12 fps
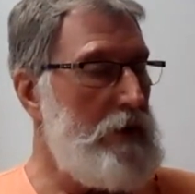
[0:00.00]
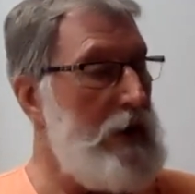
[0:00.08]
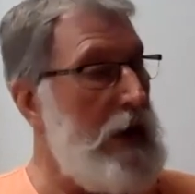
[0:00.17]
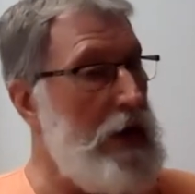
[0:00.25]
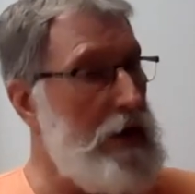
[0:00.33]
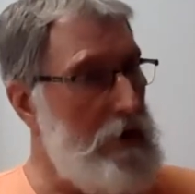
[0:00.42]

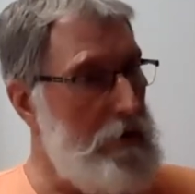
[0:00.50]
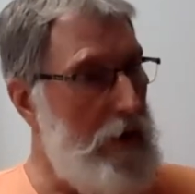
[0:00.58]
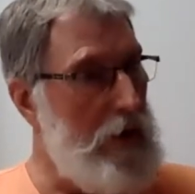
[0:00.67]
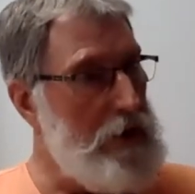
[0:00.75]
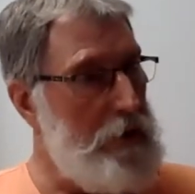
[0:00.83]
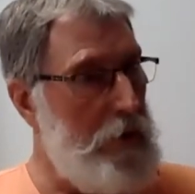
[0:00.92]
negative
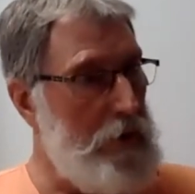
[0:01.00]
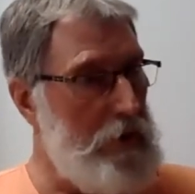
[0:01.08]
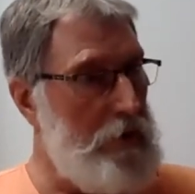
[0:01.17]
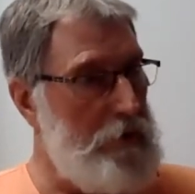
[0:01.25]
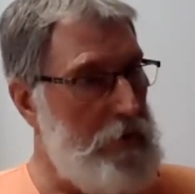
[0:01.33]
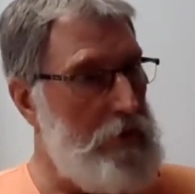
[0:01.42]
aspects
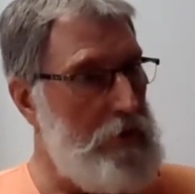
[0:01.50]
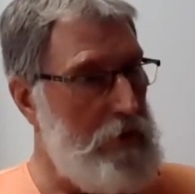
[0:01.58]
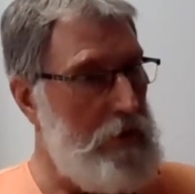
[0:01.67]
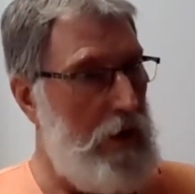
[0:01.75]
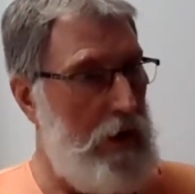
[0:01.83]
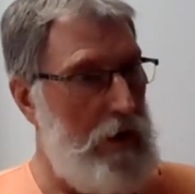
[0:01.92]
of
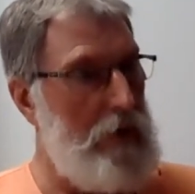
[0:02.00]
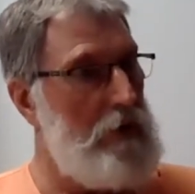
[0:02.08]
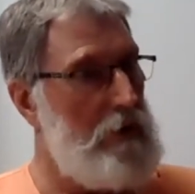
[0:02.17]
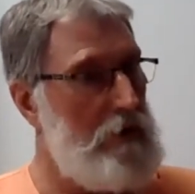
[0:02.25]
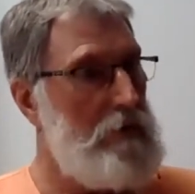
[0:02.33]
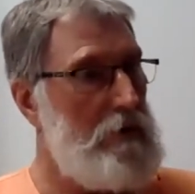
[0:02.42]
this are?